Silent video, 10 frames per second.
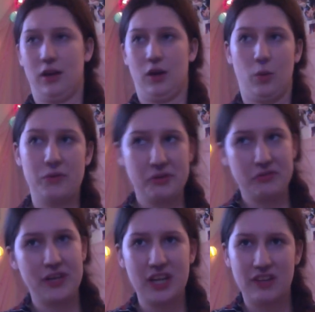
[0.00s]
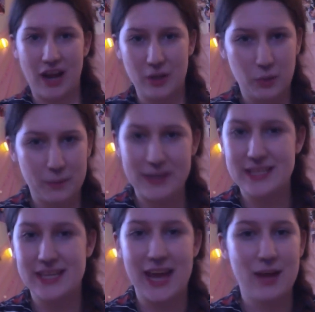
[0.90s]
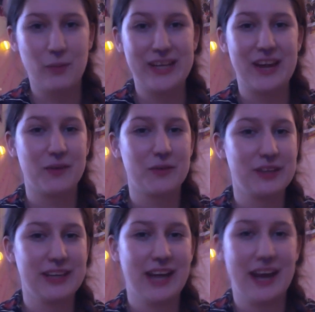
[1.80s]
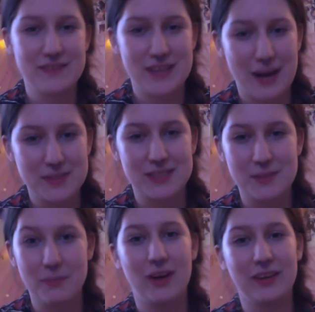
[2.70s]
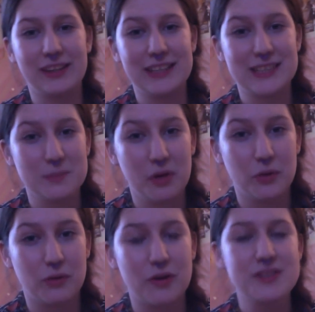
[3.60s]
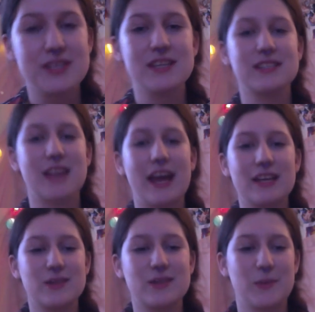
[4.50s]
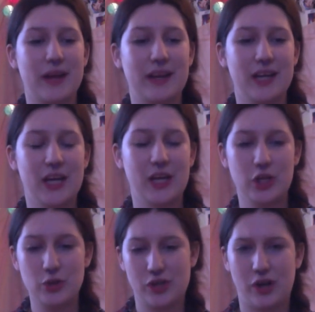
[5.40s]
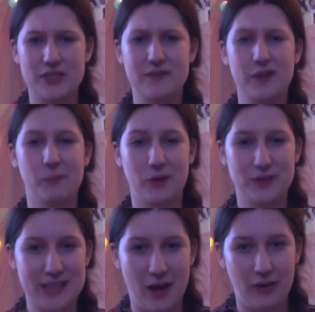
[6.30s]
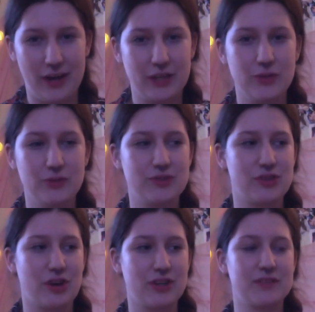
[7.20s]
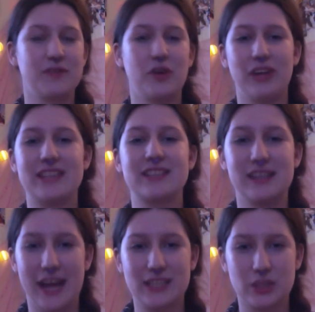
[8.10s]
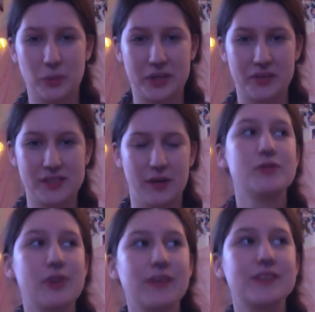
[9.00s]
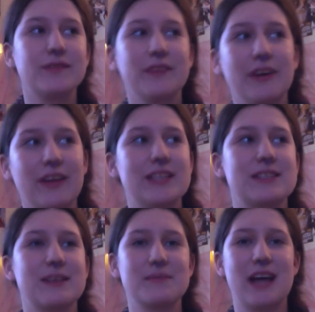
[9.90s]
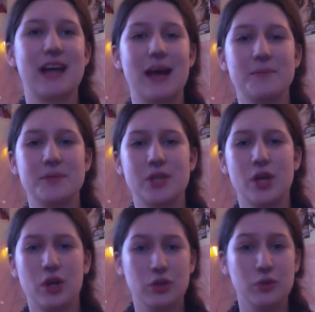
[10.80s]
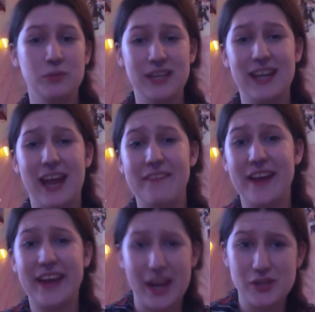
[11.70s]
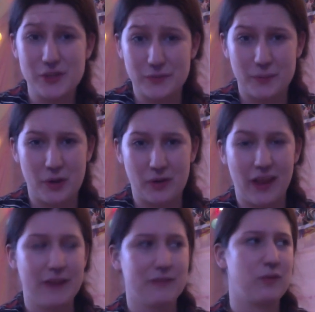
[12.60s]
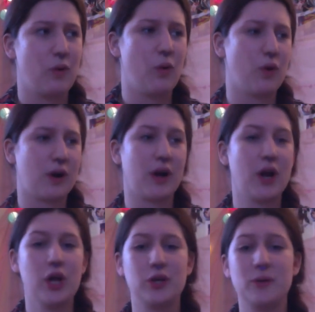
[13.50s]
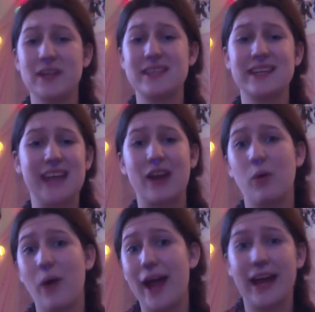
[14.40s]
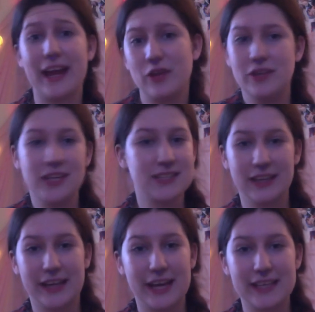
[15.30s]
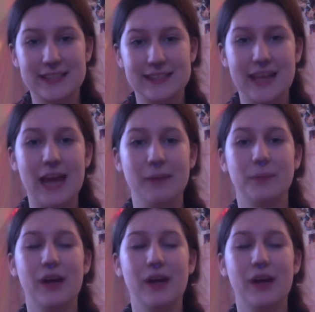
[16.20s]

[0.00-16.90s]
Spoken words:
when we're running around and we're busy and we never really have time to symbolically smell the roses, that is when you start to feel burnt out and you start to feel less connected with yourself. Start to feel as sometimes you need a vacation from your life or you need to get away and you need to like escape.